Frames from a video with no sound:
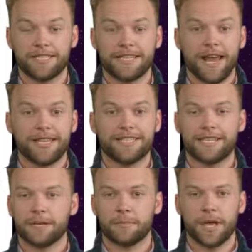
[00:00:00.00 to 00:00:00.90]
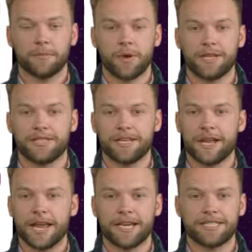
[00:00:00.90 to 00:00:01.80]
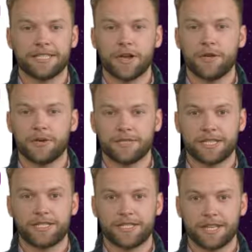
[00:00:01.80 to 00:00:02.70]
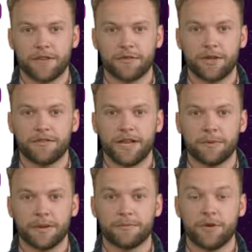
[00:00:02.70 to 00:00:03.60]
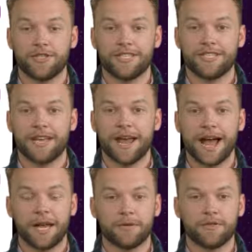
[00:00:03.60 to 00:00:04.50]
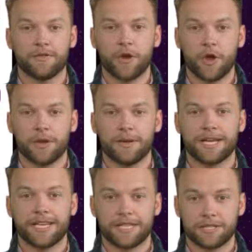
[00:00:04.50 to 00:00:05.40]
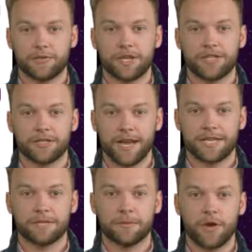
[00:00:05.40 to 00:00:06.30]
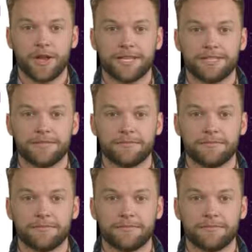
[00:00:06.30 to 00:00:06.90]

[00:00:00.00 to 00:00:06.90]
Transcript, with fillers: C I C D pipelines in scenarios such as software development projects aiming for automated integration and deployment?